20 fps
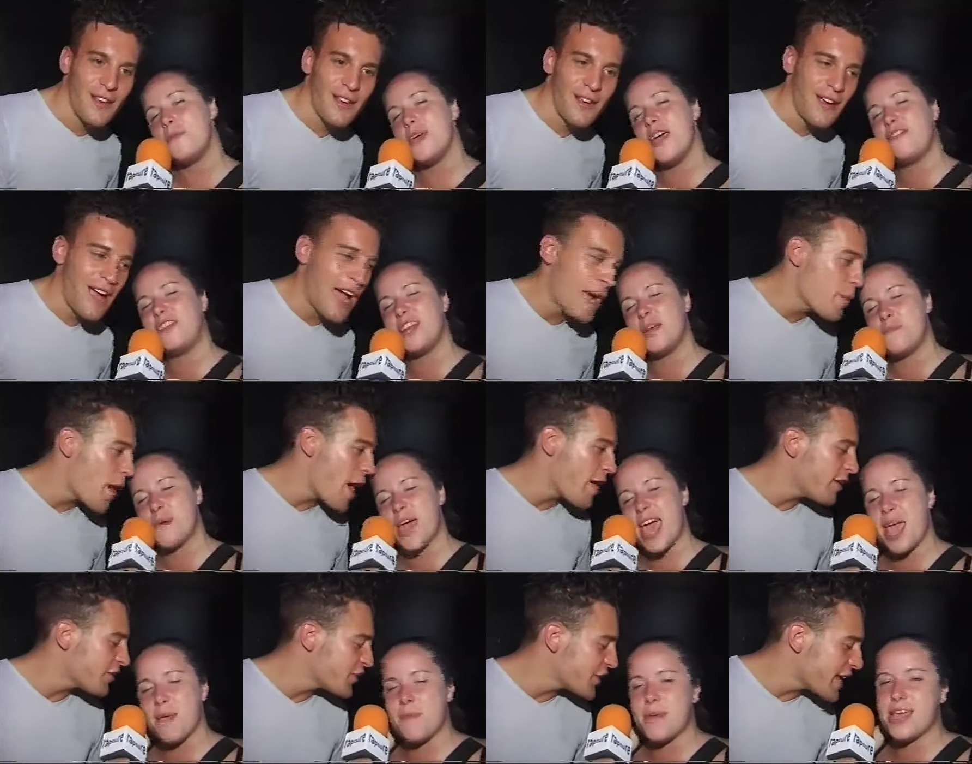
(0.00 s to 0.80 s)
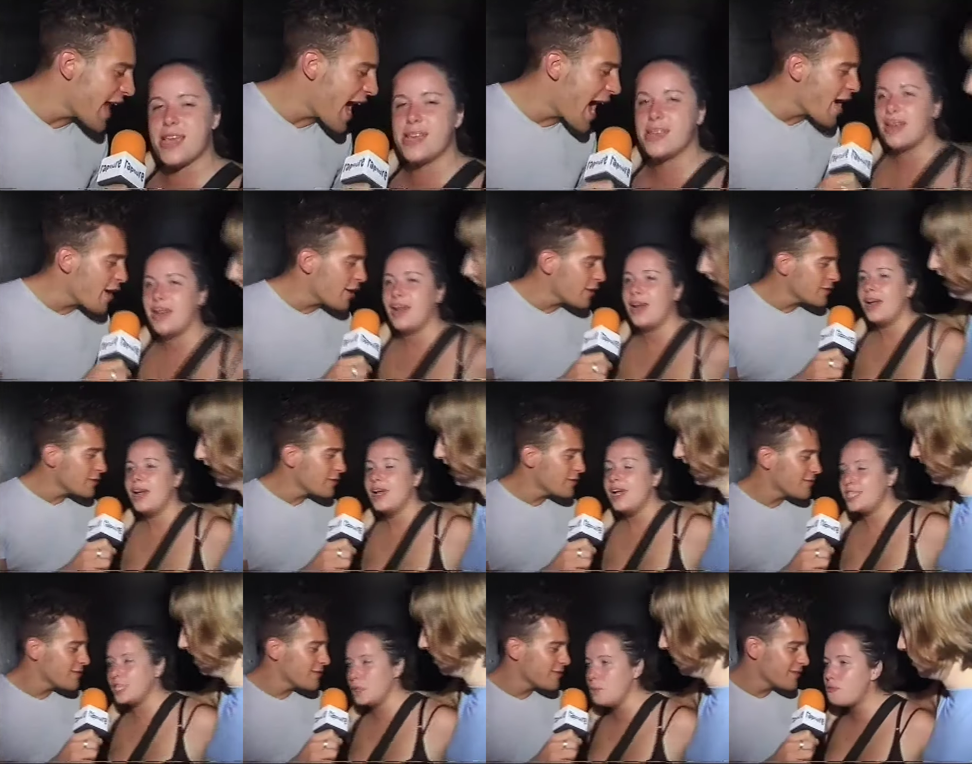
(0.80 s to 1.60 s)
Speaker 1: birthday, And where baby. is he now?
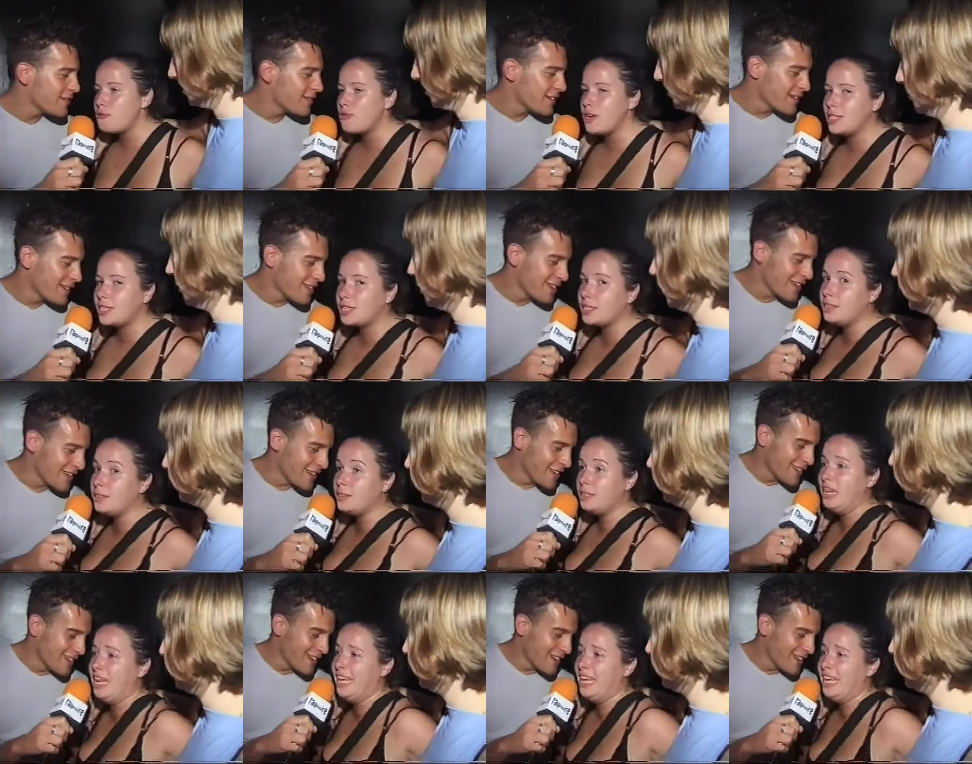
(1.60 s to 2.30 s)
He's in prison.